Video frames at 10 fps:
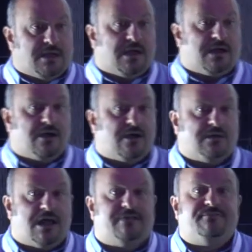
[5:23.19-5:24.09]
A
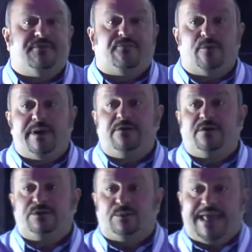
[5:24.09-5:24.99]
lot of different
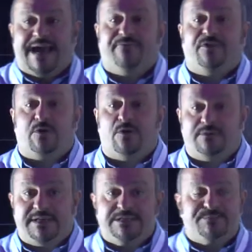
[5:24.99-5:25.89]
renderers will have their own
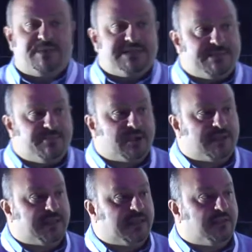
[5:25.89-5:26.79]
list, but
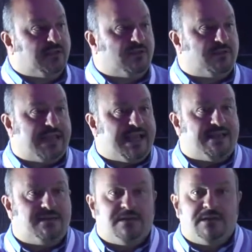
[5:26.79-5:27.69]
typically you'll
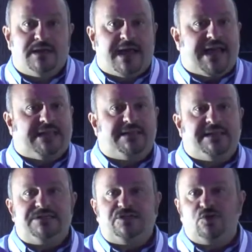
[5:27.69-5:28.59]
get at
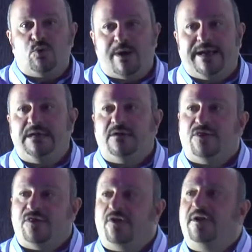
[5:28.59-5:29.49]
least 20 to
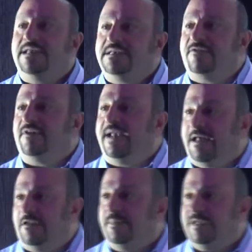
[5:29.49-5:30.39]
30 different
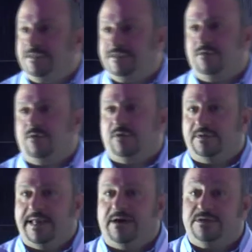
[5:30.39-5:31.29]
elements or
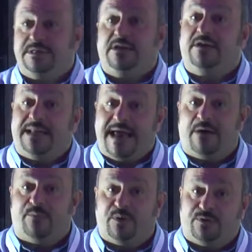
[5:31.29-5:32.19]
layers that you can
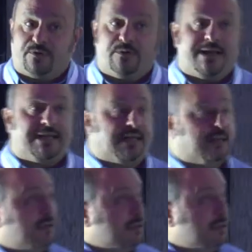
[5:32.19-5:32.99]
output through any